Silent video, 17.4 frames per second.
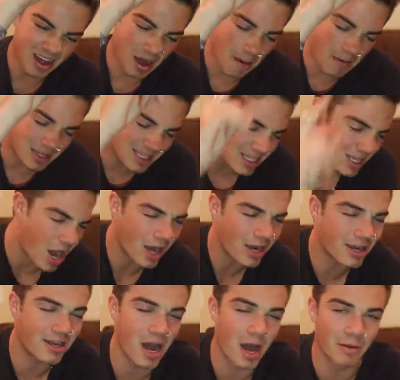a
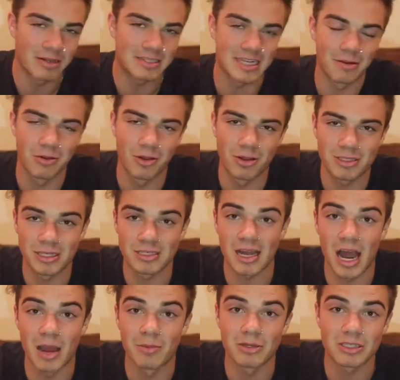ton of comments down below that
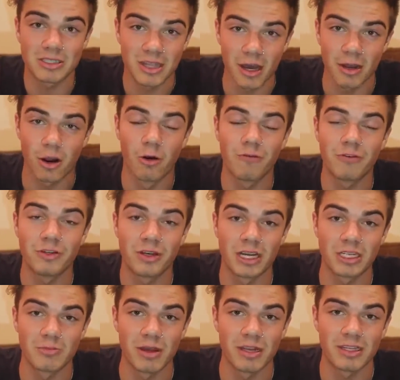says I'm a stud. Hopefully,
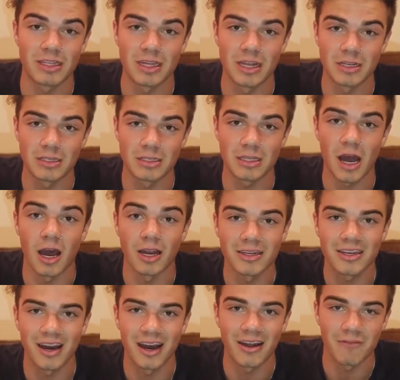you guys made it to the end of this
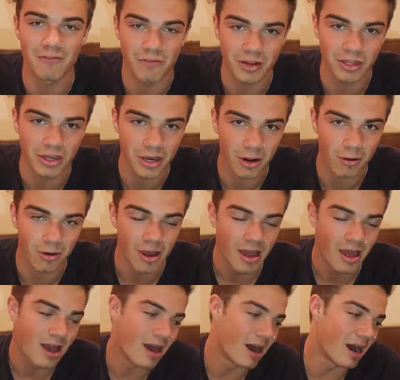uncut video.
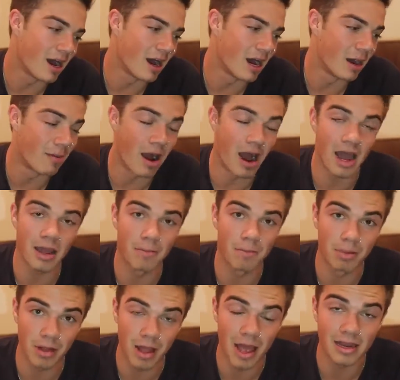I
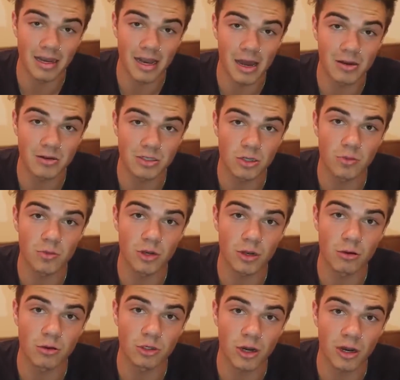am blind now, so I'm
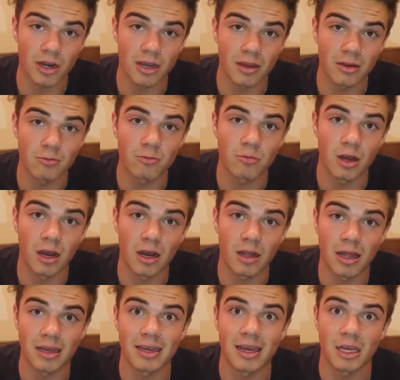gonna go try to
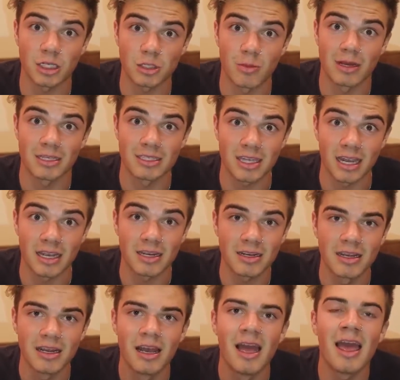like catch my
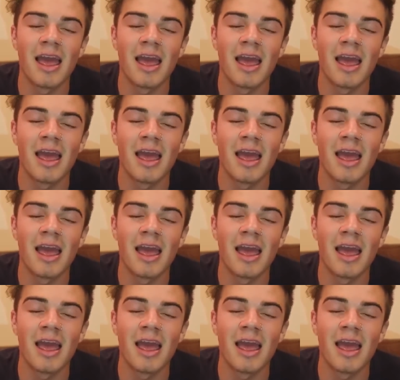sight.